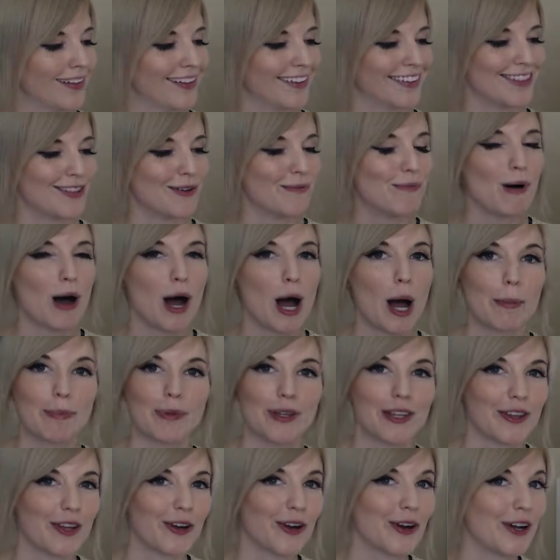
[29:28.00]
the
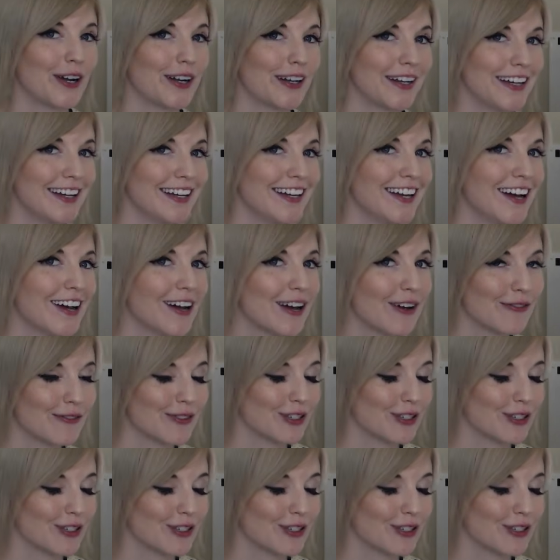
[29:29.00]
popularity of